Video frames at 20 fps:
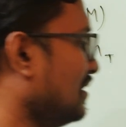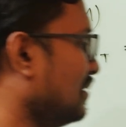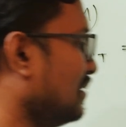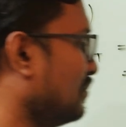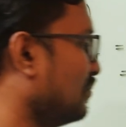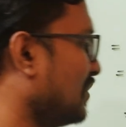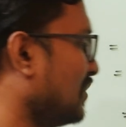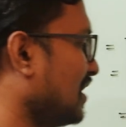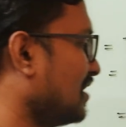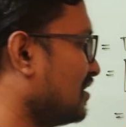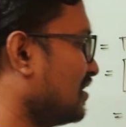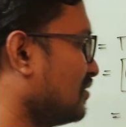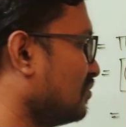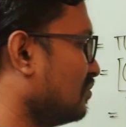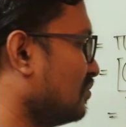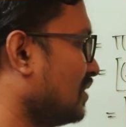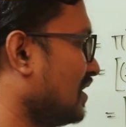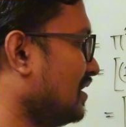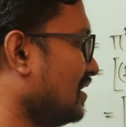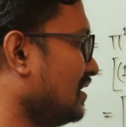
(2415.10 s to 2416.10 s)
minus
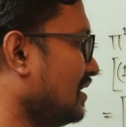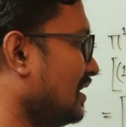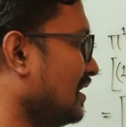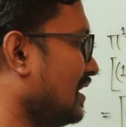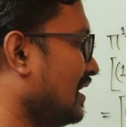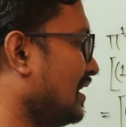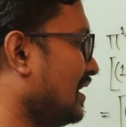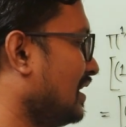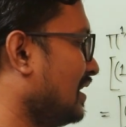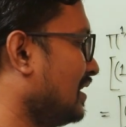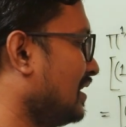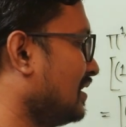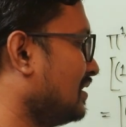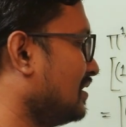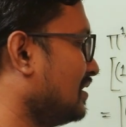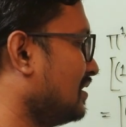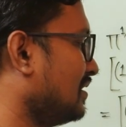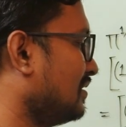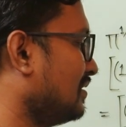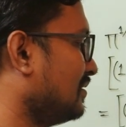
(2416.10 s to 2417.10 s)
1,
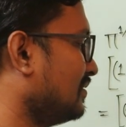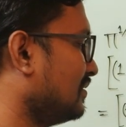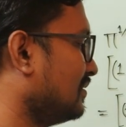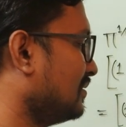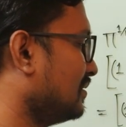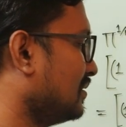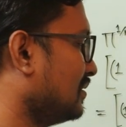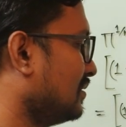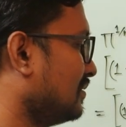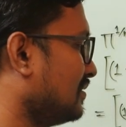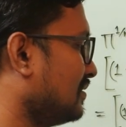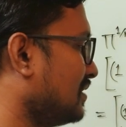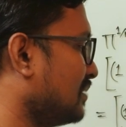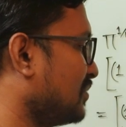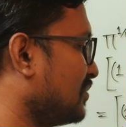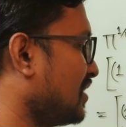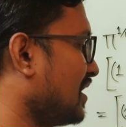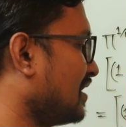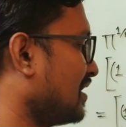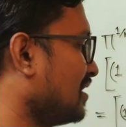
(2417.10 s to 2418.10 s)
and
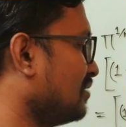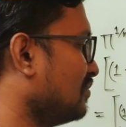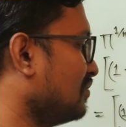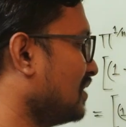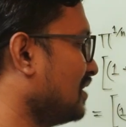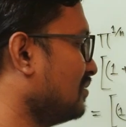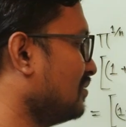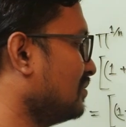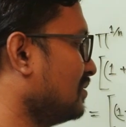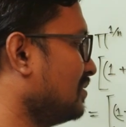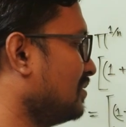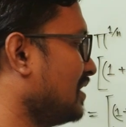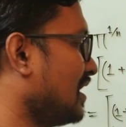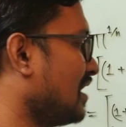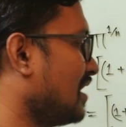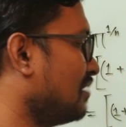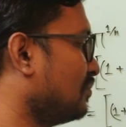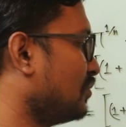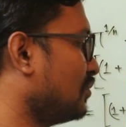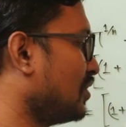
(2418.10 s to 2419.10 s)
subtracting 1 we will
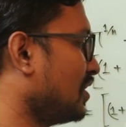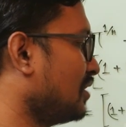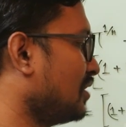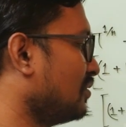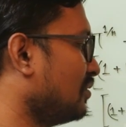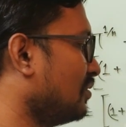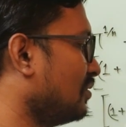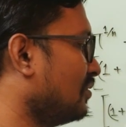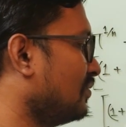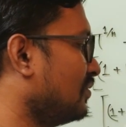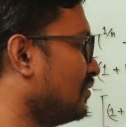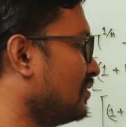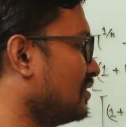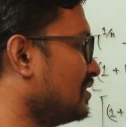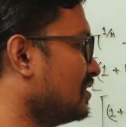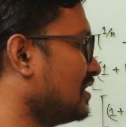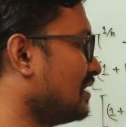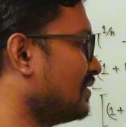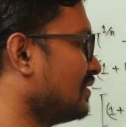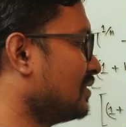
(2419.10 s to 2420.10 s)
have
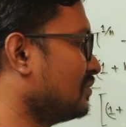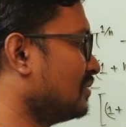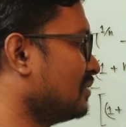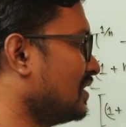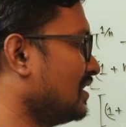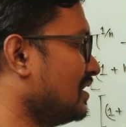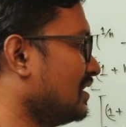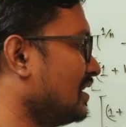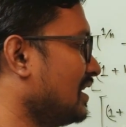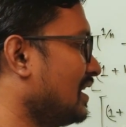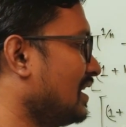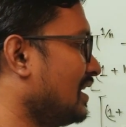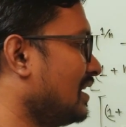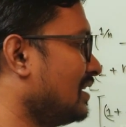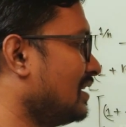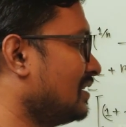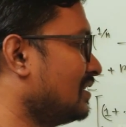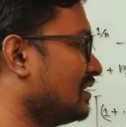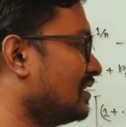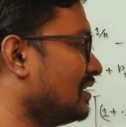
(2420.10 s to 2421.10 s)
0.0471,
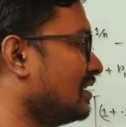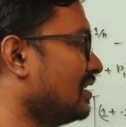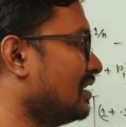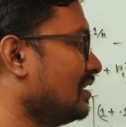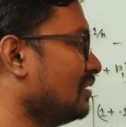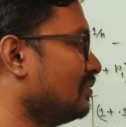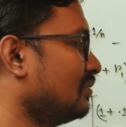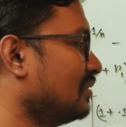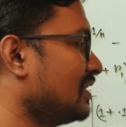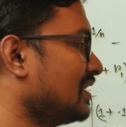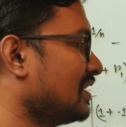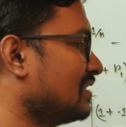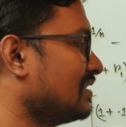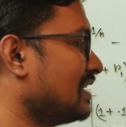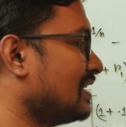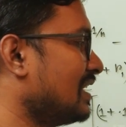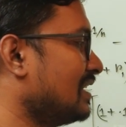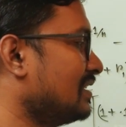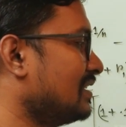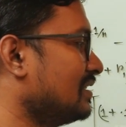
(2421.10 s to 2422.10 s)
and we can
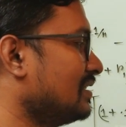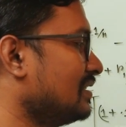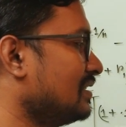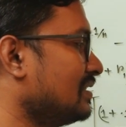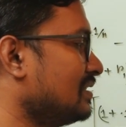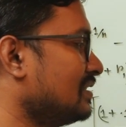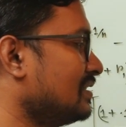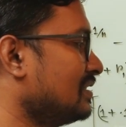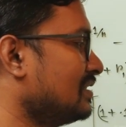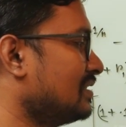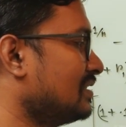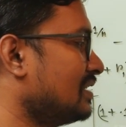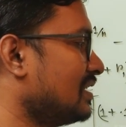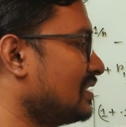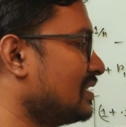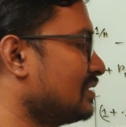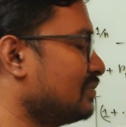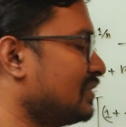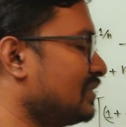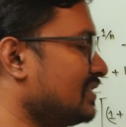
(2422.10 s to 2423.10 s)
write it is
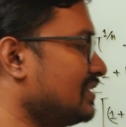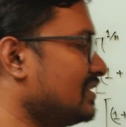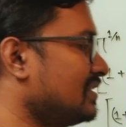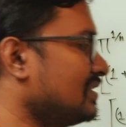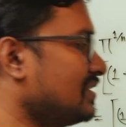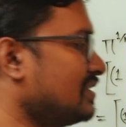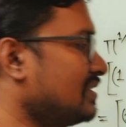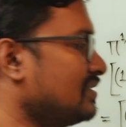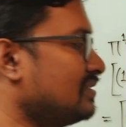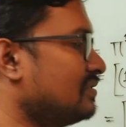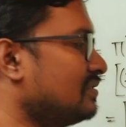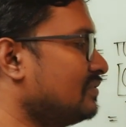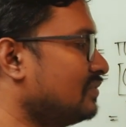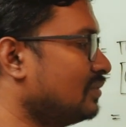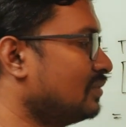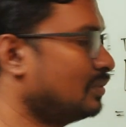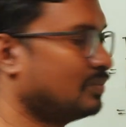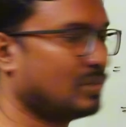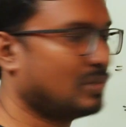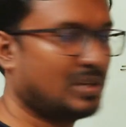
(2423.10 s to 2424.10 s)
as percentage
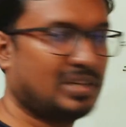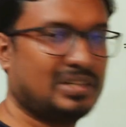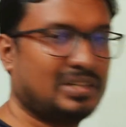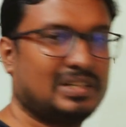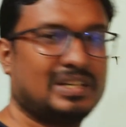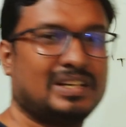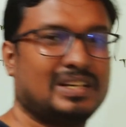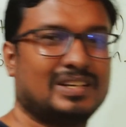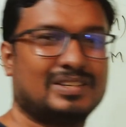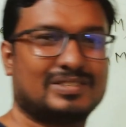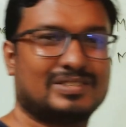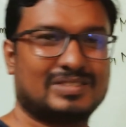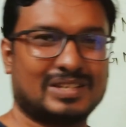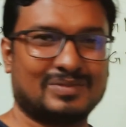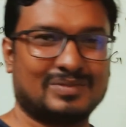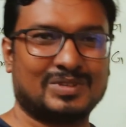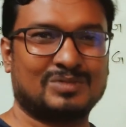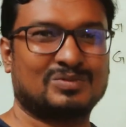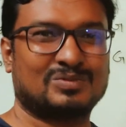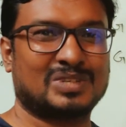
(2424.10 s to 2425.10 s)

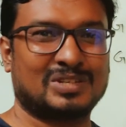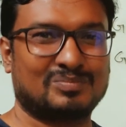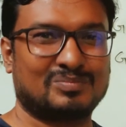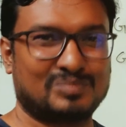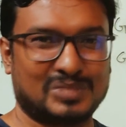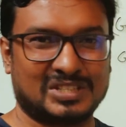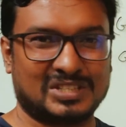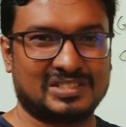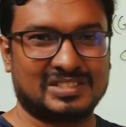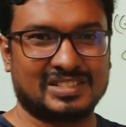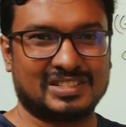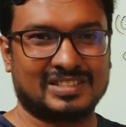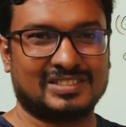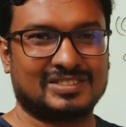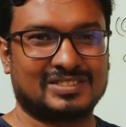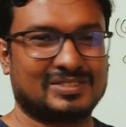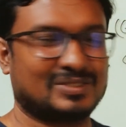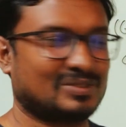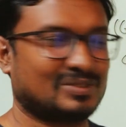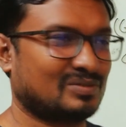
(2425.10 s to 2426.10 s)
4.71%.
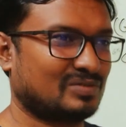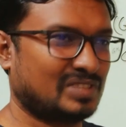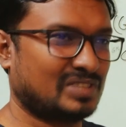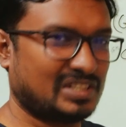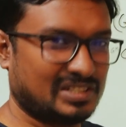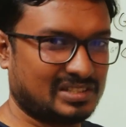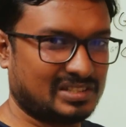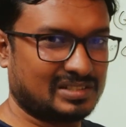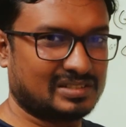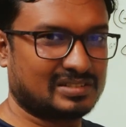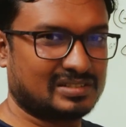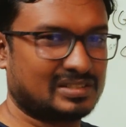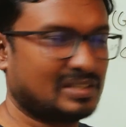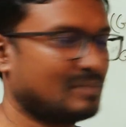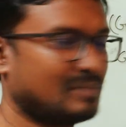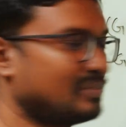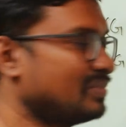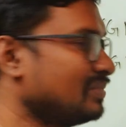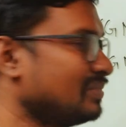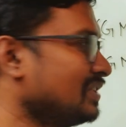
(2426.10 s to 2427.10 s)
So very
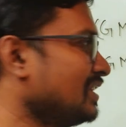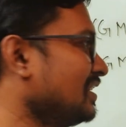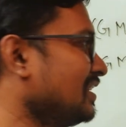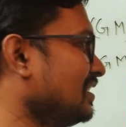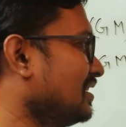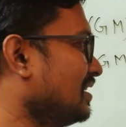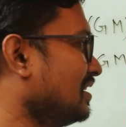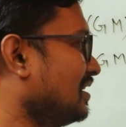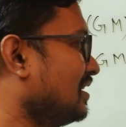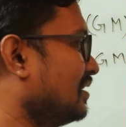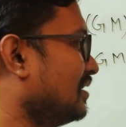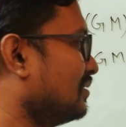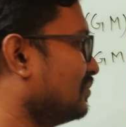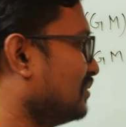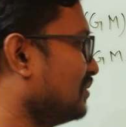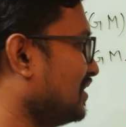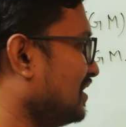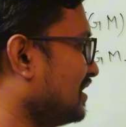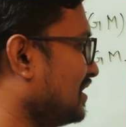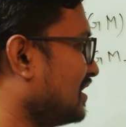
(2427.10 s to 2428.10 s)
simply
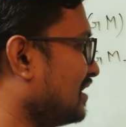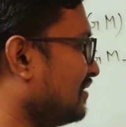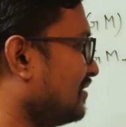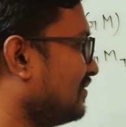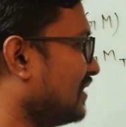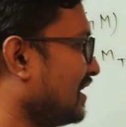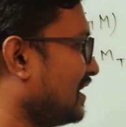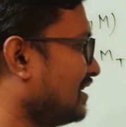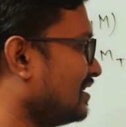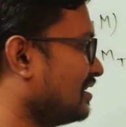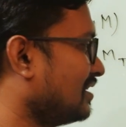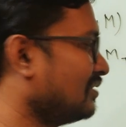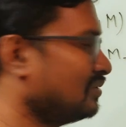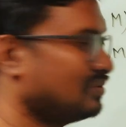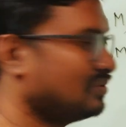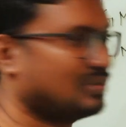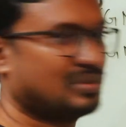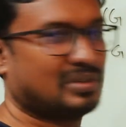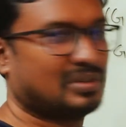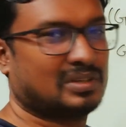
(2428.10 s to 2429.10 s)
we can find
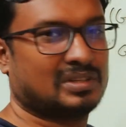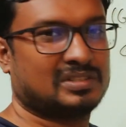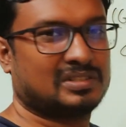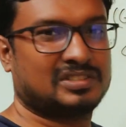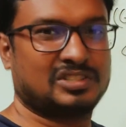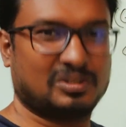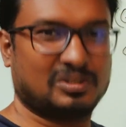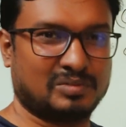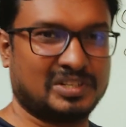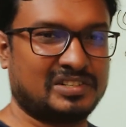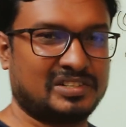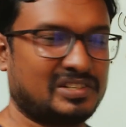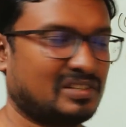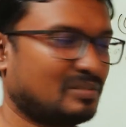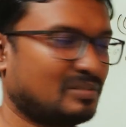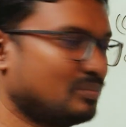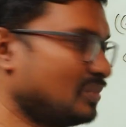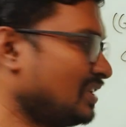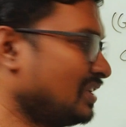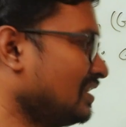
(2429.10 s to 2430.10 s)
out
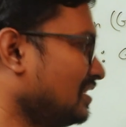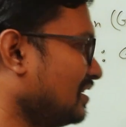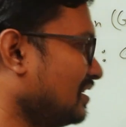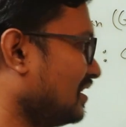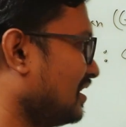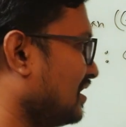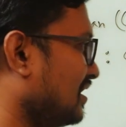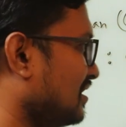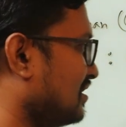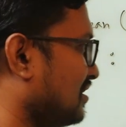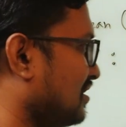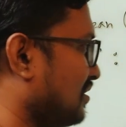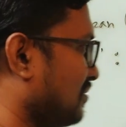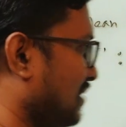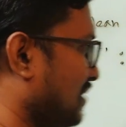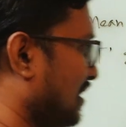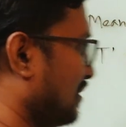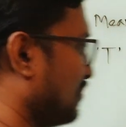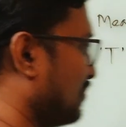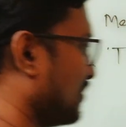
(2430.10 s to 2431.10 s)
geometric mean, as you
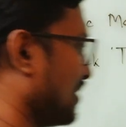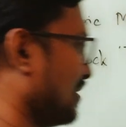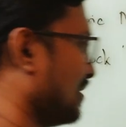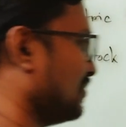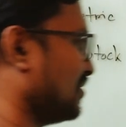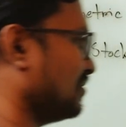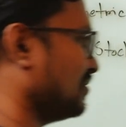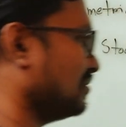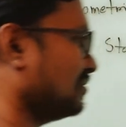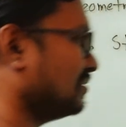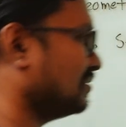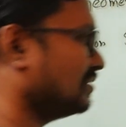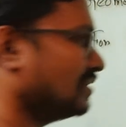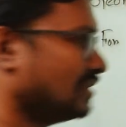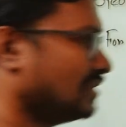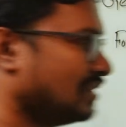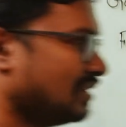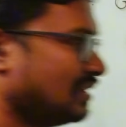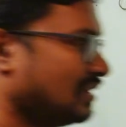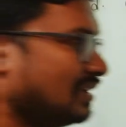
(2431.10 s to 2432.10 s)
have come to
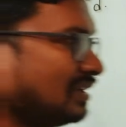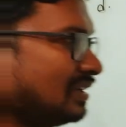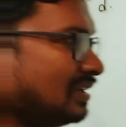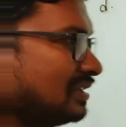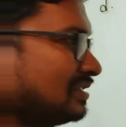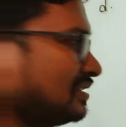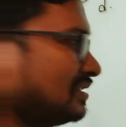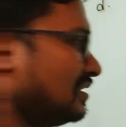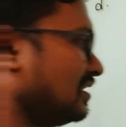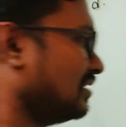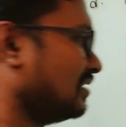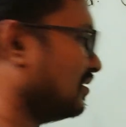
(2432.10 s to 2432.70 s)
see